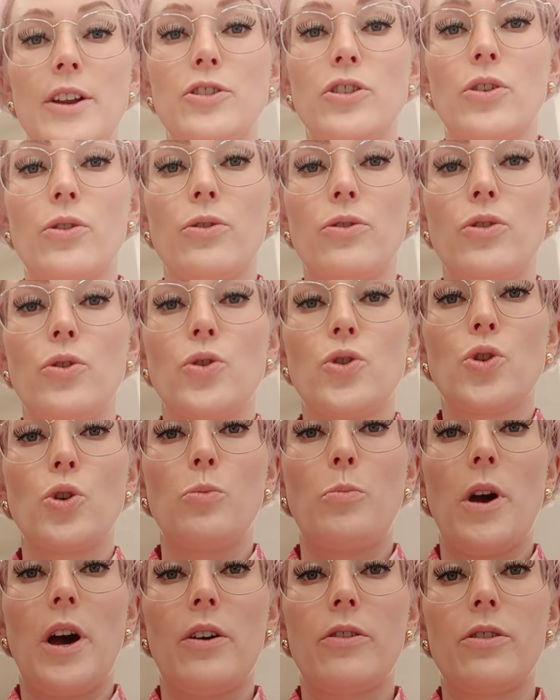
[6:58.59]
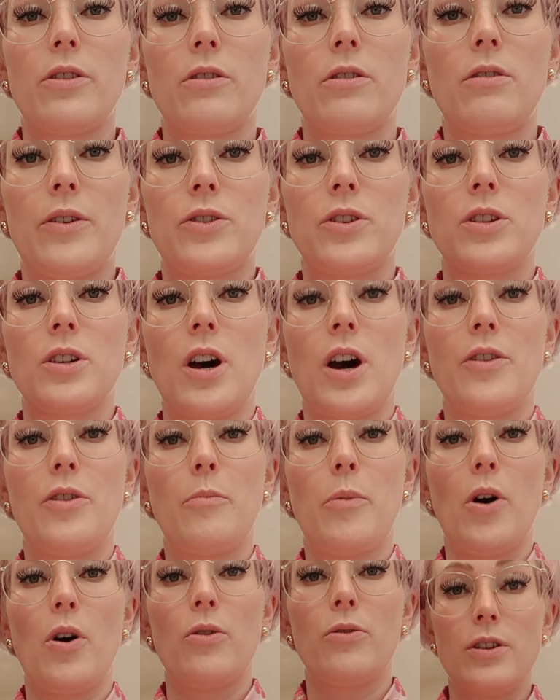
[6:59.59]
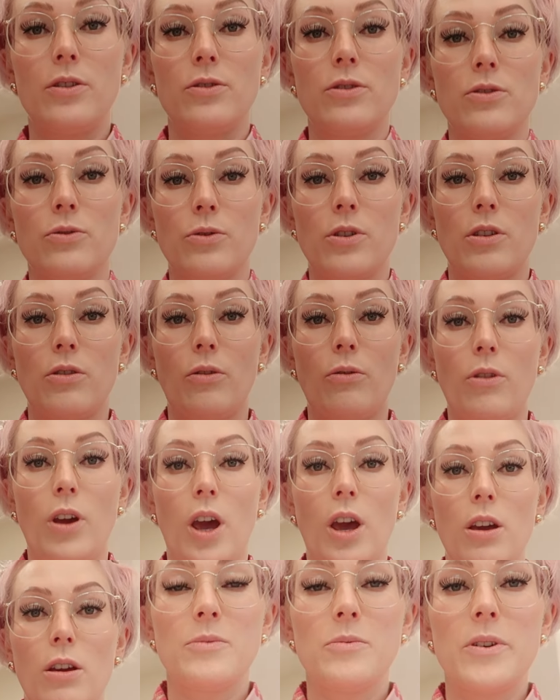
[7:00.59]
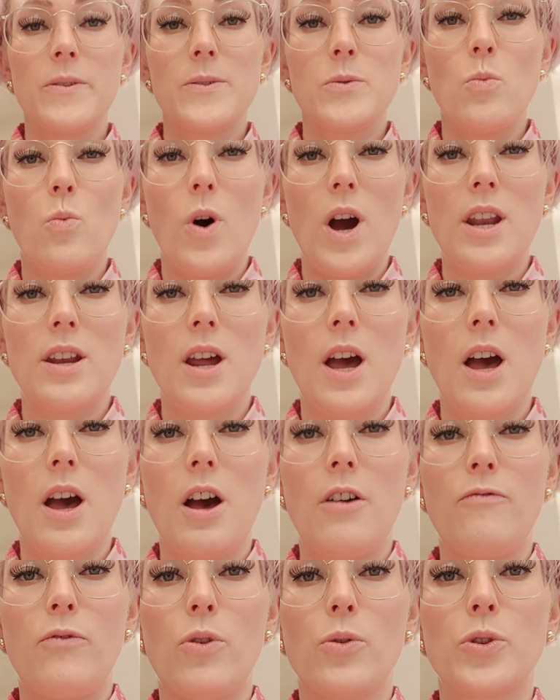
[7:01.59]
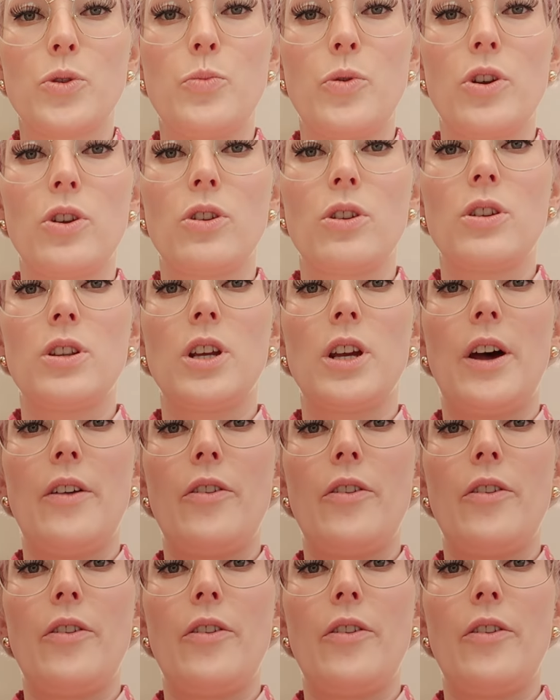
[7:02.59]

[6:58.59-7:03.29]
I had to YouTube how to tie the bow. I think it's looking okay. Sometimes one half looks better than the